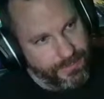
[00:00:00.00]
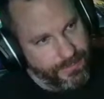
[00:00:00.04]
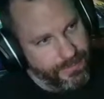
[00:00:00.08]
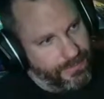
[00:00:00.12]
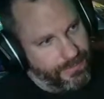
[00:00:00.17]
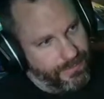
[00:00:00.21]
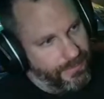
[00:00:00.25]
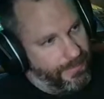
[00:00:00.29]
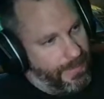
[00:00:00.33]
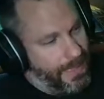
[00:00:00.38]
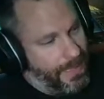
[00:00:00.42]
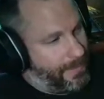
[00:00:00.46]

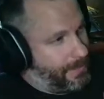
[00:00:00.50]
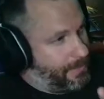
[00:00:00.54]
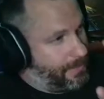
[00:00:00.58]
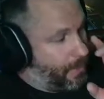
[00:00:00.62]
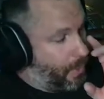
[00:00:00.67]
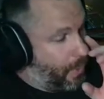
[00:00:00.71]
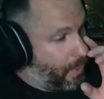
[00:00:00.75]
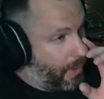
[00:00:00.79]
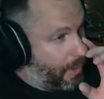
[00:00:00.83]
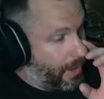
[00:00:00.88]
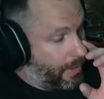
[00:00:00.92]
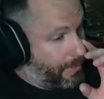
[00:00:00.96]
maybe
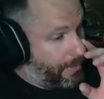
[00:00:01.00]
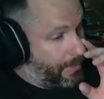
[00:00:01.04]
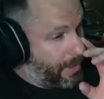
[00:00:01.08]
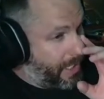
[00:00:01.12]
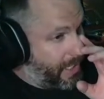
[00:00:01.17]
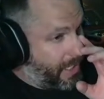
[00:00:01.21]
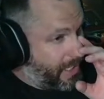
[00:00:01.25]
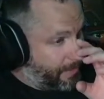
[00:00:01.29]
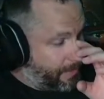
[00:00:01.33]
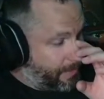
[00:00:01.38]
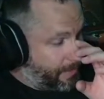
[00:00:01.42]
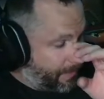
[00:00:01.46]
more,
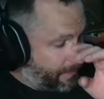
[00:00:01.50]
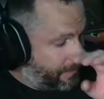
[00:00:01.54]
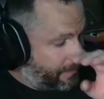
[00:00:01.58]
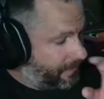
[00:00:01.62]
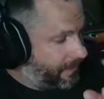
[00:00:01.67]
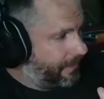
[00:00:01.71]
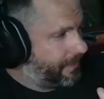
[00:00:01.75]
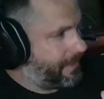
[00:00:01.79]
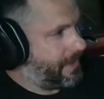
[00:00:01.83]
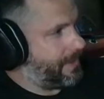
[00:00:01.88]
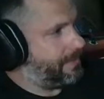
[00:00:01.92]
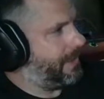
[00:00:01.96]
maybe
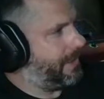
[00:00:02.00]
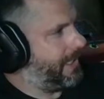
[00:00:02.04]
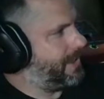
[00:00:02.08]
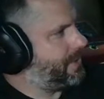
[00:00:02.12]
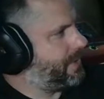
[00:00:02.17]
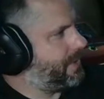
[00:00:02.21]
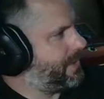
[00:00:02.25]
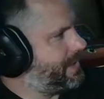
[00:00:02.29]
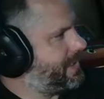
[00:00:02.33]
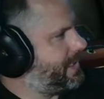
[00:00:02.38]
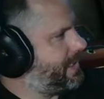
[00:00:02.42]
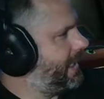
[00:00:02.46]
50 Play
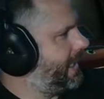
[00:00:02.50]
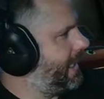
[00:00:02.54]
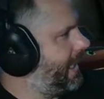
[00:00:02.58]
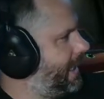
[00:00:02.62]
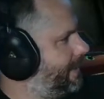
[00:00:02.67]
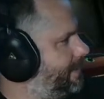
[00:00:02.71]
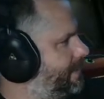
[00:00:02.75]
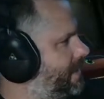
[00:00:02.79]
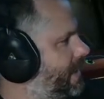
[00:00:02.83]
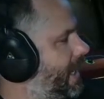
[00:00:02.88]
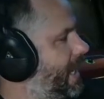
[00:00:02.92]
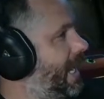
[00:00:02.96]
Choice 10
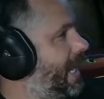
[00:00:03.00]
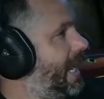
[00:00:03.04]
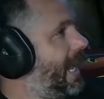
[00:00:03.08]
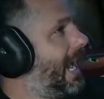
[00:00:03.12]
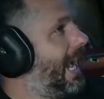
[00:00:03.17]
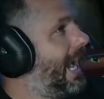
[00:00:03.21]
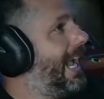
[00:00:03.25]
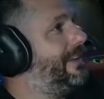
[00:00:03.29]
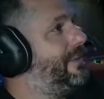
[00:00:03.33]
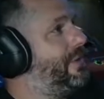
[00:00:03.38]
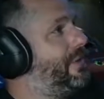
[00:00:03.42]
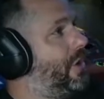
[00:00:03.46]
games.
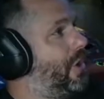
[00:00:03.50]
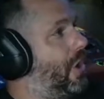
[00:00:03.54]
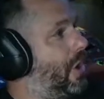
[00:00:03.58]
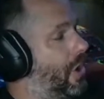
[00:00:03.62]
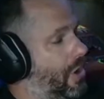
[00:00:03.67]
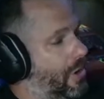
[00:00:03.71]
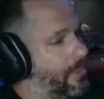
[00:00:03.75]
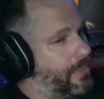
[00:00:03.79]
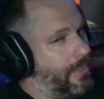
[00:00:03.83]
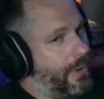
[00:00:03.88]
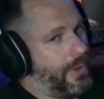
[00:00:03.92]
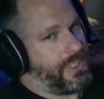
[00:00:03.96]
I have an
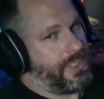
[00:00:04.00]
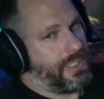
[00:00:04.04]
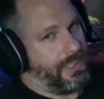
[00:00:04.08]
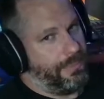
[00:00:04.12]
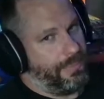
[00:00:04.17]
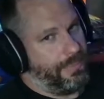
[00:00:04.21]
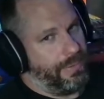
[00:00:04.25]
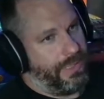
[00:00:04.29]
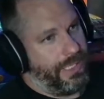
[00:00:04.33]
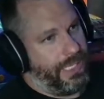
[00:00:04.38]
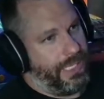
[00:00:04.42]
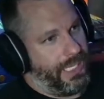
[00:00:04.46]
almost
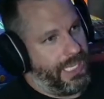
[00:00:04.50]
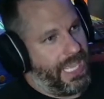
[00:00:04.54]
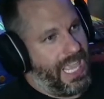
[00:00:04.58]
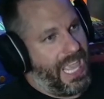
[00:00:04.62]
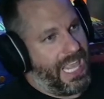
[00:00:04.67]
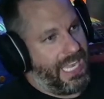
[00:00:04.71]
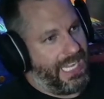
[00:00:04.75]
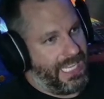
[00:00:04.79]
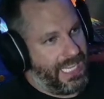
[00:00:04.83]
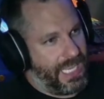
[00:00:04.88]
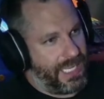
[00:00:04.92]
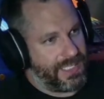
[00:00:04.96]
complete
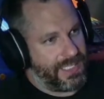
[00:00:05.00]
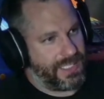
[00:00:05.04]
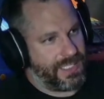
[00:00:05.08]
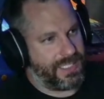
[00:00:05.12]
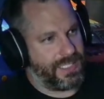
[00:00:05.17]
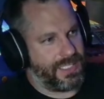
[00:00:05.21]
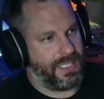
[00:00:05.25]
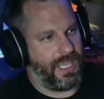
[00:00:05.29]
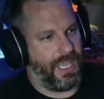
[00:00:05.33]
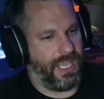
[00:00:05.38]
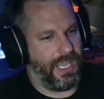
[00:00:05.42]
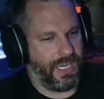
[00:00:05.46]

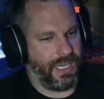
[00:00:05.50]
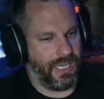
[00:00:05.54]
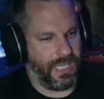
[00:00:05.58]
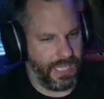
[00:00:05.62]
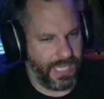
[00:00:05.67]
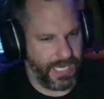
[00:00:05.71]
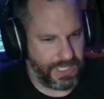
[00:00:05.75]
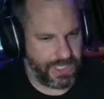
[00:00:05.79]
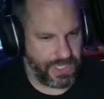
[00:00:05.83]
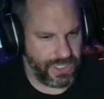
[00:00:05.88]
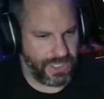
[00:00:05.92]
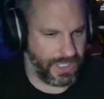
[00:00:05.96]
NES
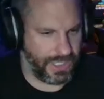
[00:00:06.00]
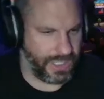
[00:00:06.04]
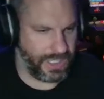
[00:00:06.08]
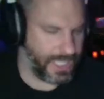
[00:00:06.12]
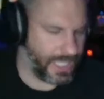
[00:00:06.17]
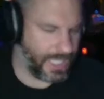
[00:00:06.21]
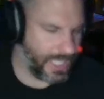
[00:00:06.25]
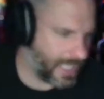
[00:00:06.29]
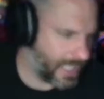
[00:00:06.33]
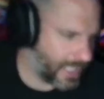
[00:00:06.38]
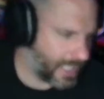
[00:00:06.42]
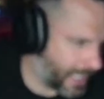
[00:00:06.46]
collection.
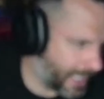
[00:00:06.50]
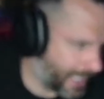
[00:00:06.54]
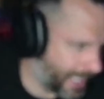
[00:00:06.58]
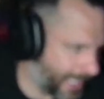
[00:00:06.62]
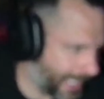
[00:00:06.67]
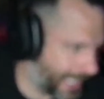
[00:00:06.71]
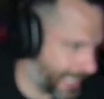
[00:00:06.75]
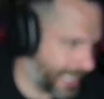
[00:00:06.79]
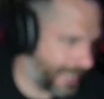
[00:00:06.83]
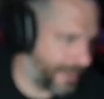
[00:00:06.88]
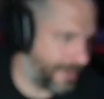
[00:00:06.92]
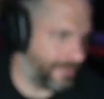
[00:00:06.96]

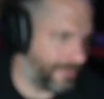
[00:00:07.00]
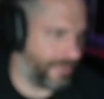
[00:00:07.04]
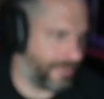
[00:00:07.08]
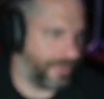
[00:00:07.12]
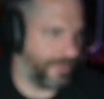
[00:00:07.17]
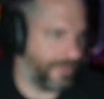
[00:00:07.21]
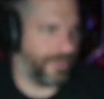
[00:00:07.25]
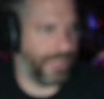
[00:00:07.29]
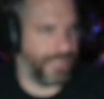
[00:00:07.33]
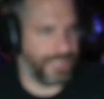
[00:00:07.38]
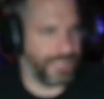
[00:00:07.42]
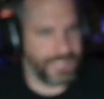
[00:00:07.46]

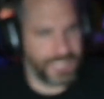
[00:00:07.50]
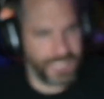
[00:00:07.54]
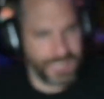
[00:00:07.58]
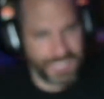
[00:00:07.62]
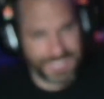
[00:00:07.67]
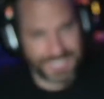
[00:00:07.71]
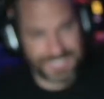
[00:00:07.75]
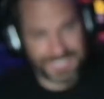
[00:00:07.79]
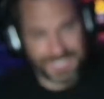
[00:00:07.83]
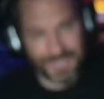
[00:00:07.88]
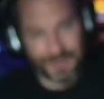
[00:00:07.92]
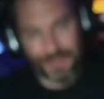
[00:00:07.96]

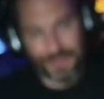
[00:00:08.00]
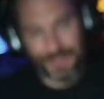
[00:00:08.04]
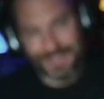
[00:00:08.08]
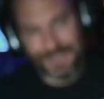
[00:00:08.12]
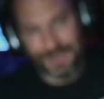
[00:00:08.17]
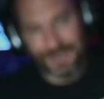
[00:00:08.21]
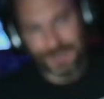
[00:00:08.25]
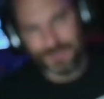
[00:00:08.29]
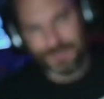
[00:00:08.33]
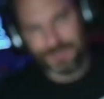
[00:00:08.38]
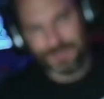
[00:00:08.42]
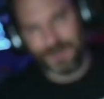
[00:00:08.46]
It's still in the
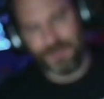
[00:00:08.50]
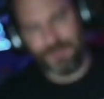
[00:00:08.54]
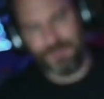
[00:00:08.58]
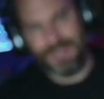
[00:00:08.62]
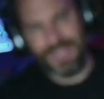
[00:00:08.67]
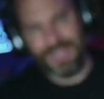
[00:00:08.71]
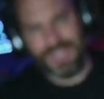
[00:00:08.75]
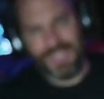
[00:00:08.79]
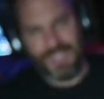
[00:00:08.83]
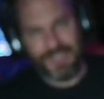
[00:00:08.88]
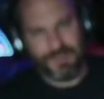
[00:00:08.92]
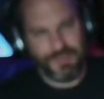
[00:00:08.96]
old room,
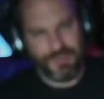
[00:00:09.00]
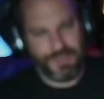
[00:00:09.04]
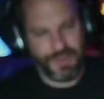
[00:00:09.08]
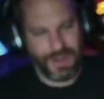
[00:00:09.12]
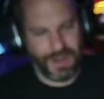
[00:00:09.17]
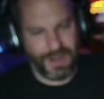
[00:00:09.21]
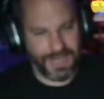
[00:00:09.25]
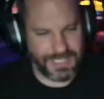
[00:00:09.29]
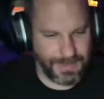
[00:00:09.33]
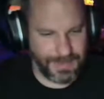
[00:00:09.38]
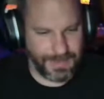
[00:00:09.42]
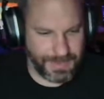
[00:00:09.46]

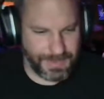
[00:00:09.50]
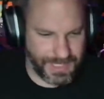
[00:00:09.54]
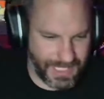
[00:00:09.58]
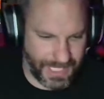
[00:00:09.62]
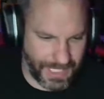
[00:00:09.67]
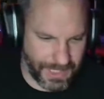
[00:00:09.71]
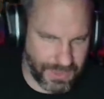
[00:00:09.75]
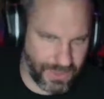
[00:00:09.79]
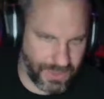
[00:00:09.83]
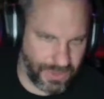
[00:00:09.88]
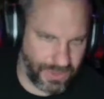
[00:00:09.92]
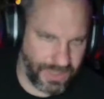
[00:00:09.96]
very
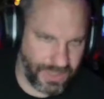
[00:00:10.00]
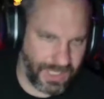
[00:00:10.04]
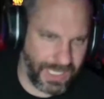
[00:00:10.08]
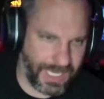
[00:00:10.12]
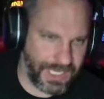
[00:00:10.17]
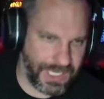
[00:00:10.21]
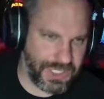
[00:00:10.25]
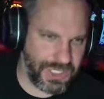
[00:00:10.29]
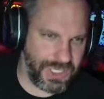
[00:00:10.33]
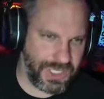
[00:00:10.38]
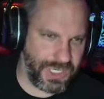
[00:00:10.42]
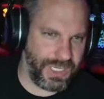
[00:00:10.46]
substantial
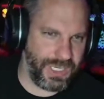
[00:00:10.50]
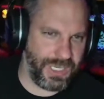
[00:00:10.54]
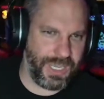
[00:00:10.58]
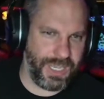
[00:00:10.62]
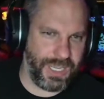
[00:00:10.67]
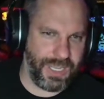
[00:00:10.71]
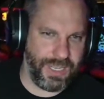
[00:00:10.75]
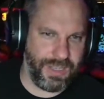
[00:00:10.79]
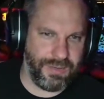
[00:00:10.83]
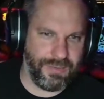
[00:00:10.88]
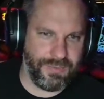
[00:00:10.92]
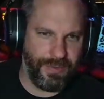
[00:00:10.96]
collection
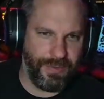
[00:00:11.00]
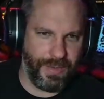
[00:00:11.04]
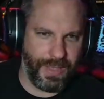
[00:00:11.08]
of